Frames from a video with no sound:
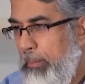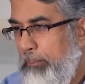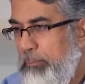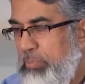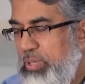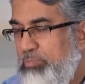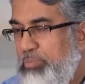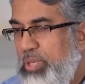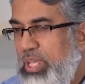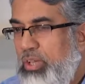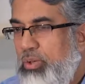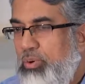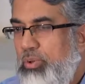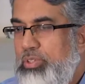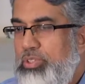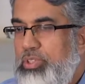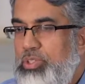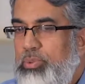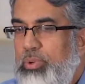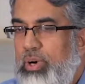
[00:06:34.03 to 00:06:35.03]
But
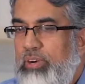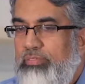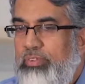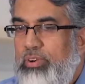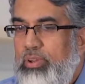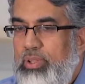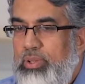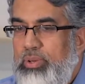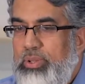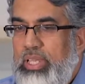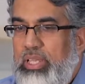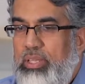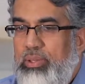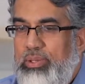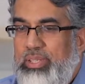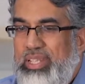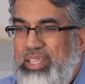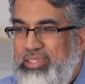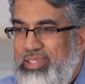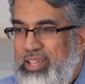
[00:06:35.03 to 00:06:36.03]
because you are following your
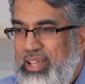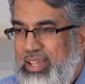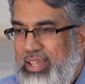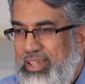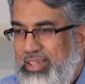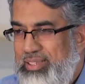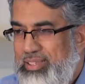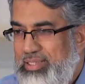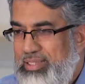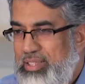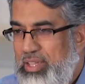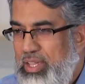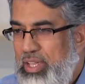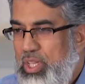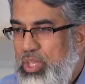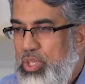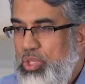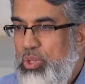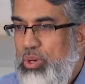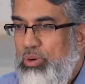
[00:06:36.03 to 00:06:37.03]
desires,
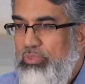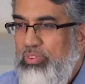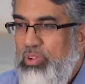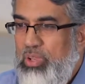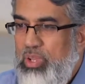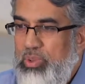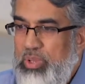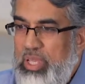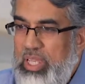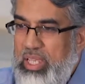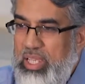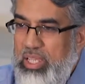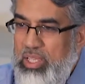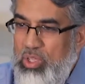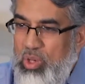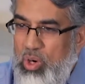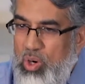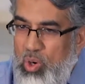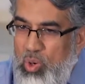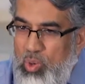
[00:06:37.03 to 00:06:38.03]
you are following
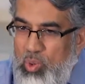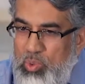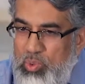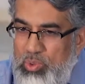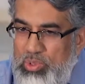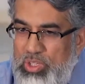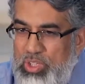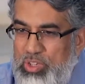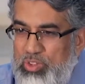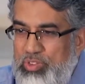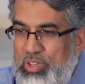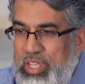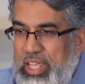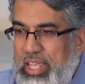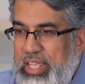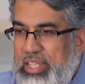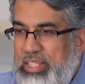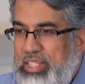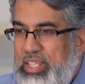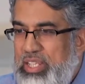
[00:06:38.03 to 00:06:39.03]
your own
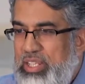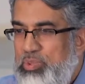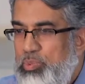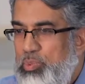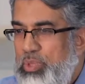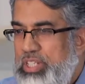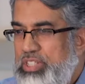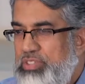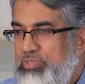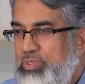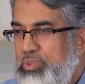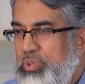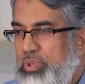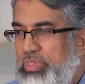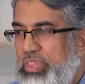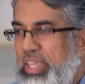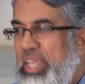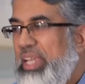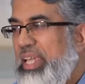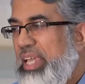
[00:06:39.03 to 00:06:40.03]
created wishful
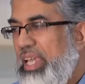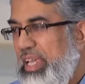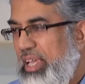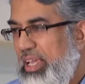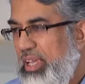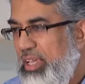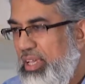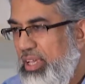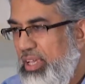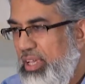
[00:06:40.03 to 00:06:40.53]
thinking,